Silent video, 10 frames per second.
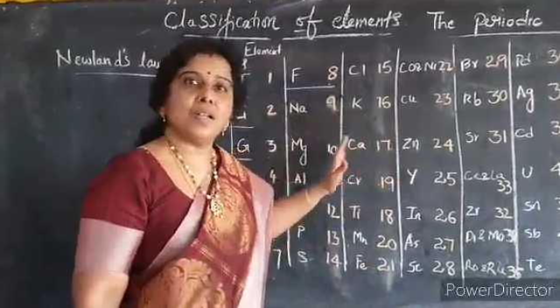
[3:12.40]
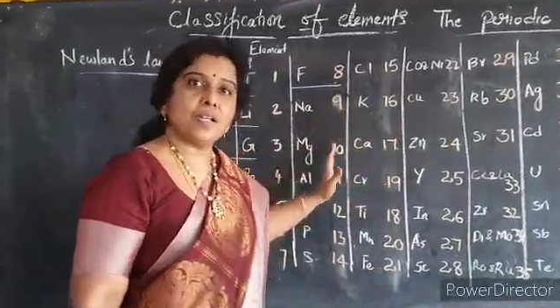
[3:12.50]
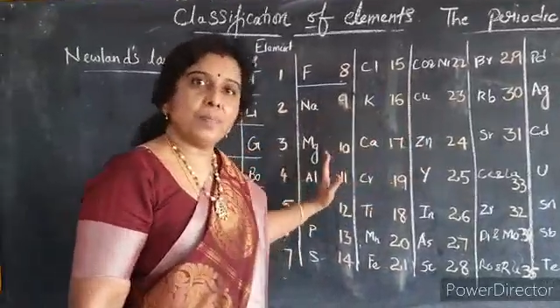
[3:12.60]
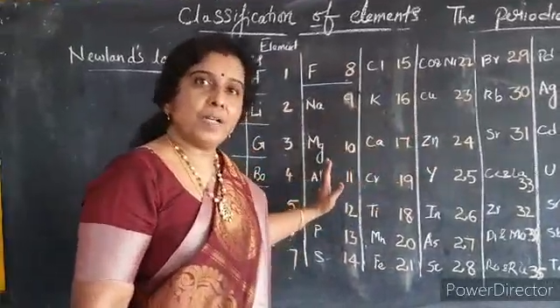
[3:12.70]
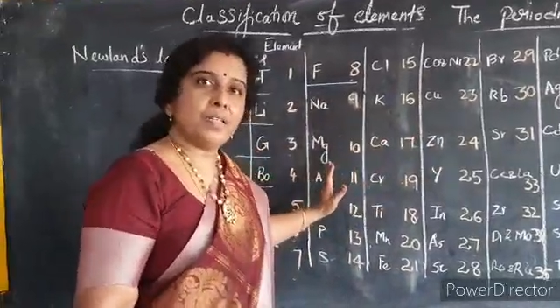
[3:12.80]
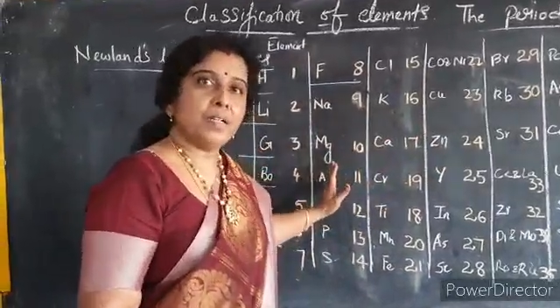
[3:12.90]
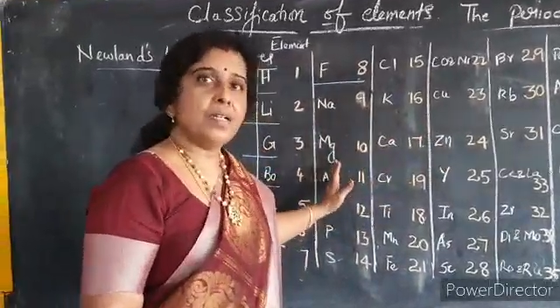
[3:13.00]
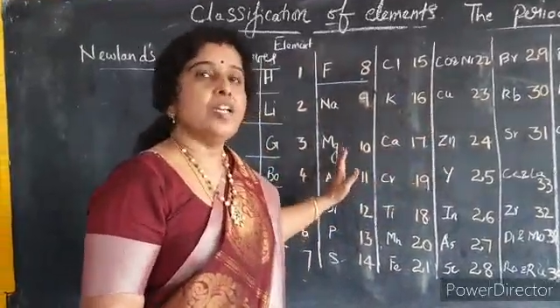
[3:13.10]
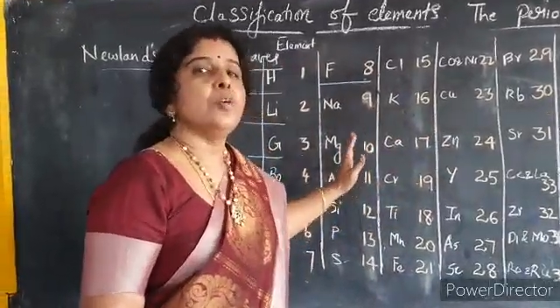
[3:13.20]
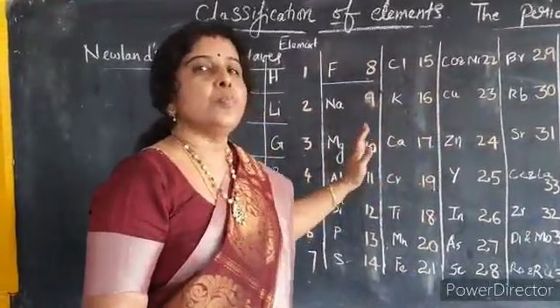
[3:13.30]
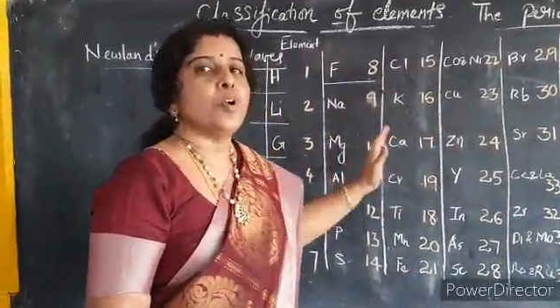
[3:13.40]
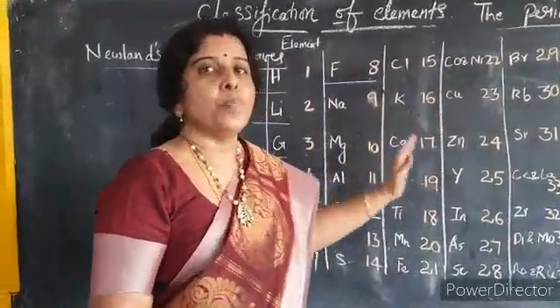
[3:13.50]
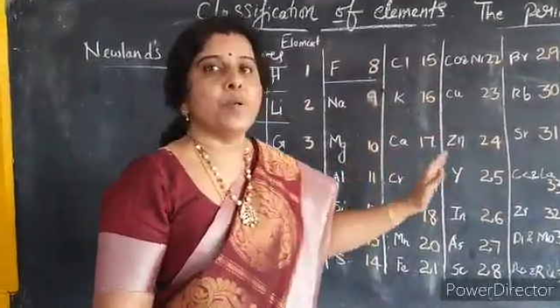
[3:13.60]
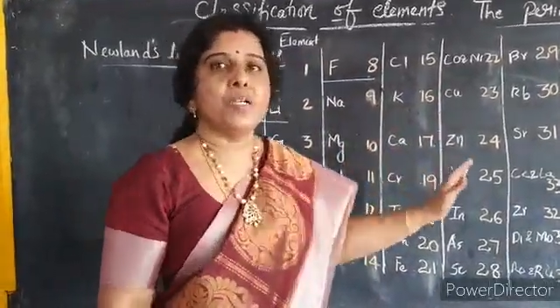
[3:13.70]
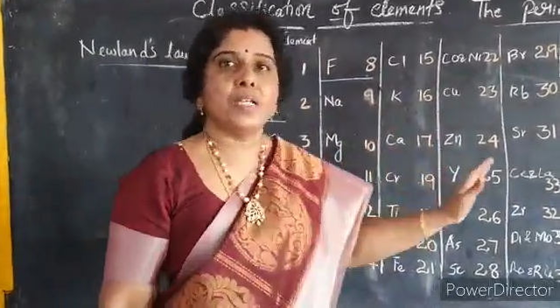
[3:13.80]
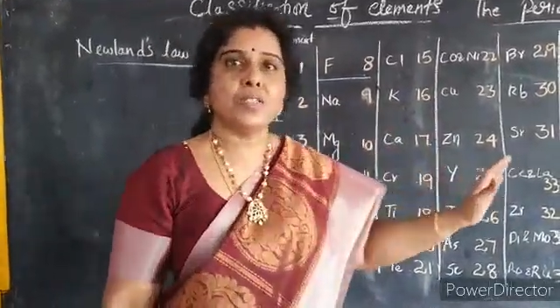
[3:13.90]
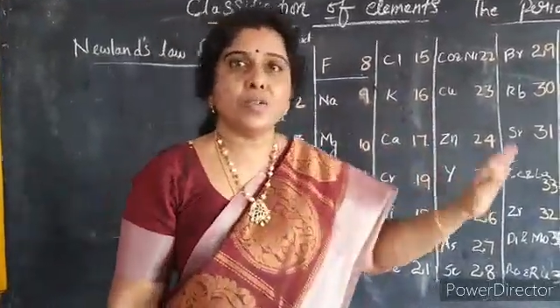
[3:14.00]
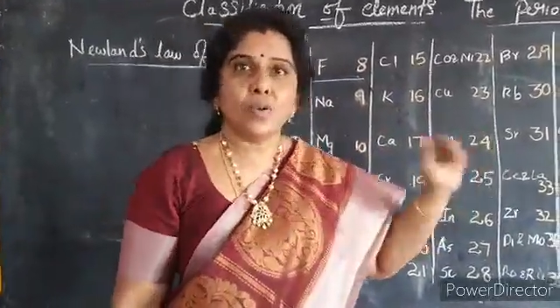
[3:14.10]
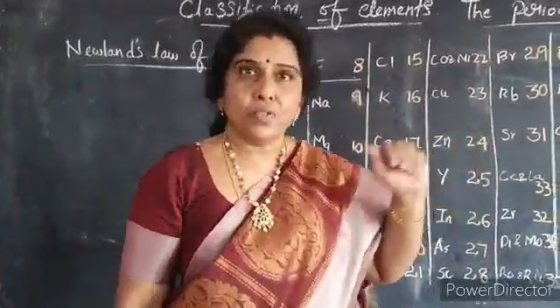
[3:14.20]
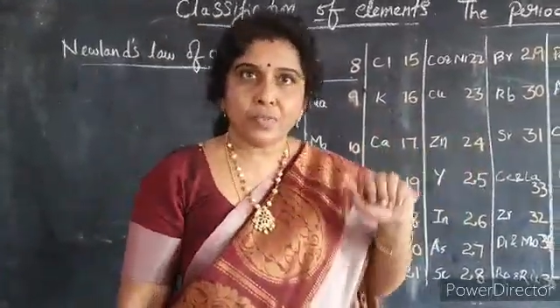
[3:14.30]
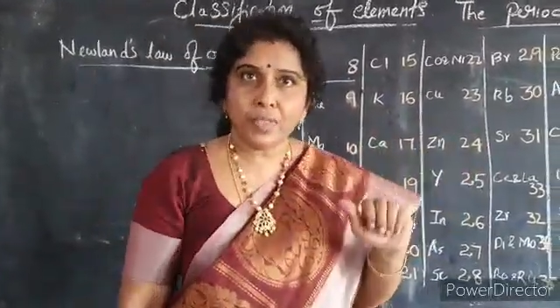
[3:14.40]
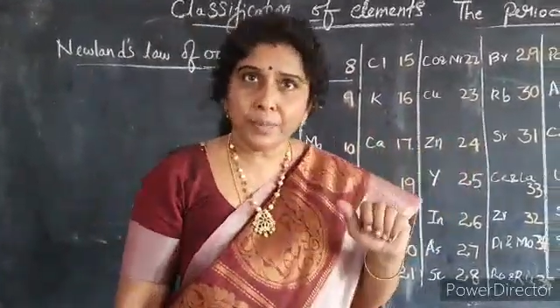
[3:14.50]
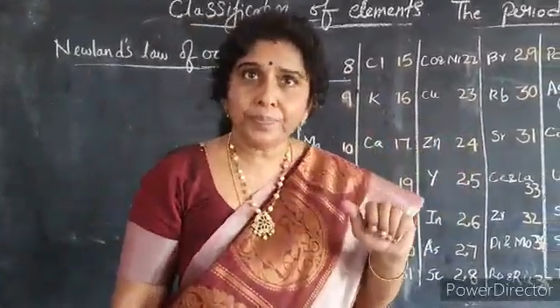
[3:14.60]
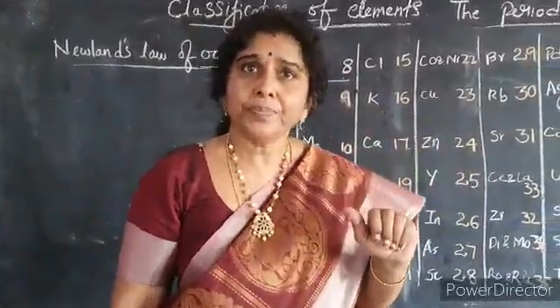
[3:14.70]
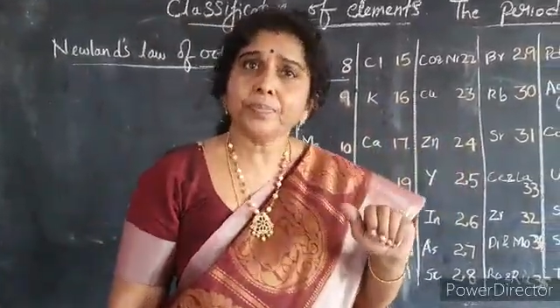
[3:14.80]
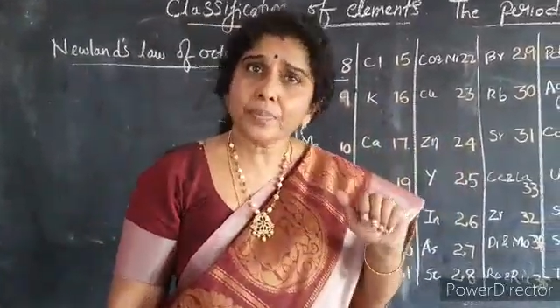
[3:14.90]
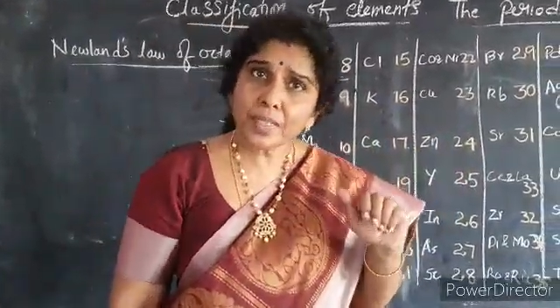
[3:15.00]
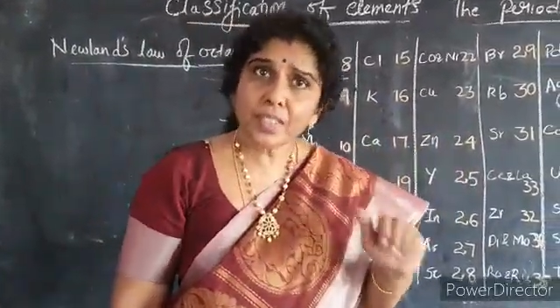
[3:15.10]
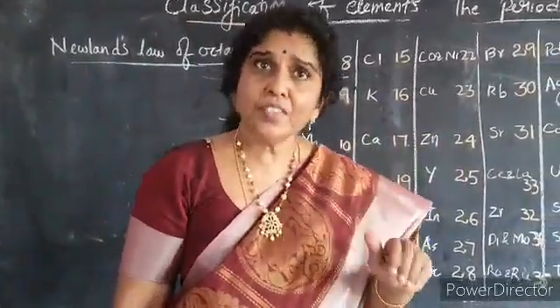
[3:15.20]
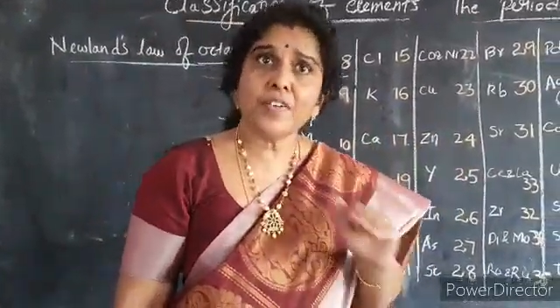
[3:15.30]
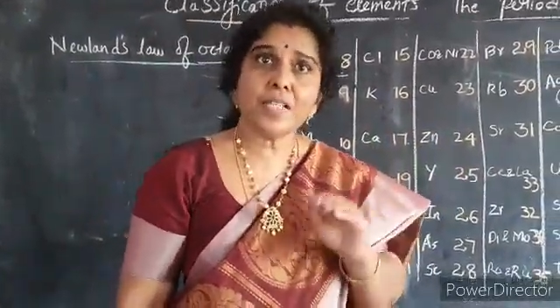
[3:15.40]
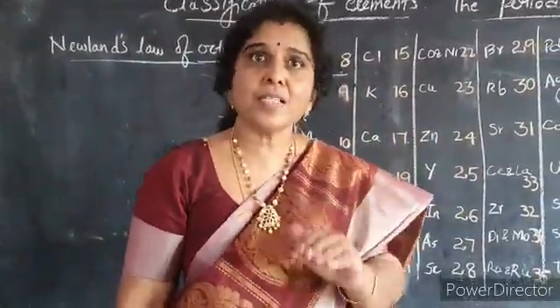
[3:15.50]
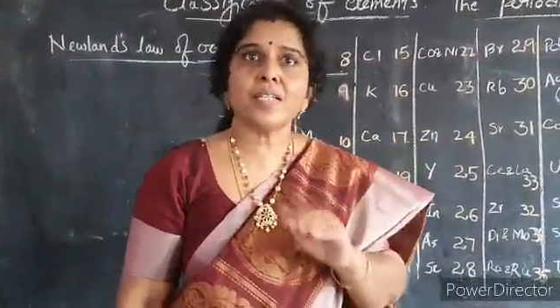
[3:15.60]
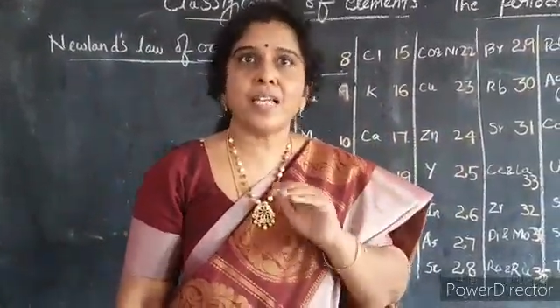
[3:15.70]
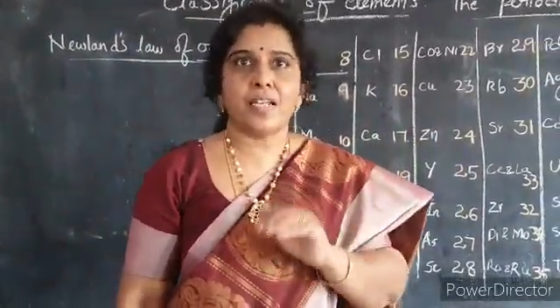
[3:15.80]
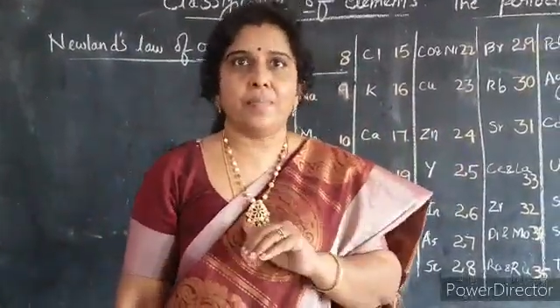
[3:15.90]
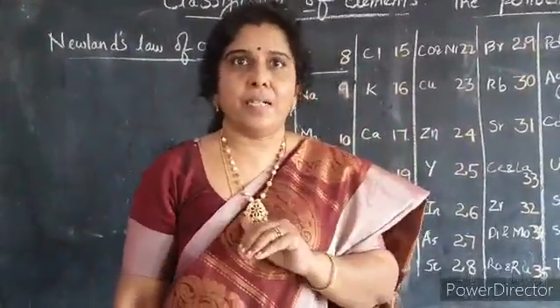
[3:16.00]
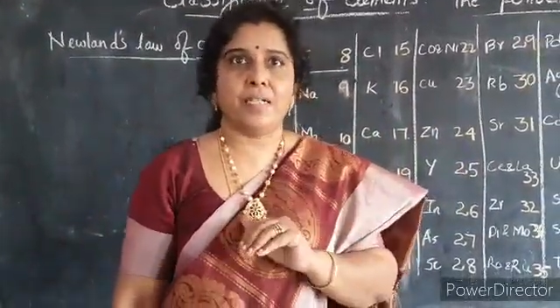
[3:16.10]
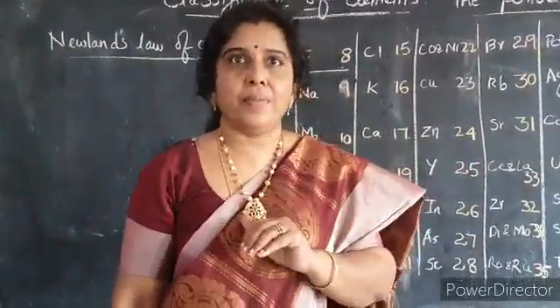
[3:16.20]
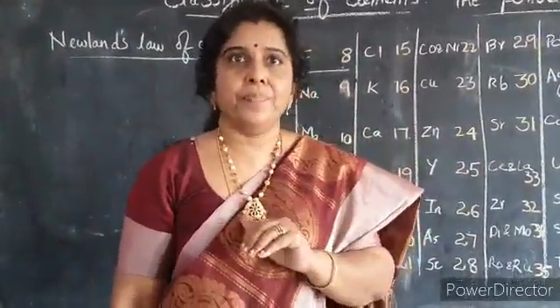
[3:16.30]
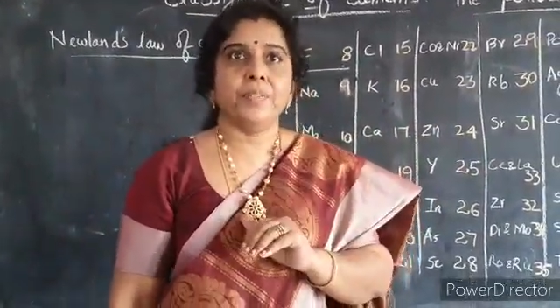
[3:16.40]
will repeat the properties of the first element.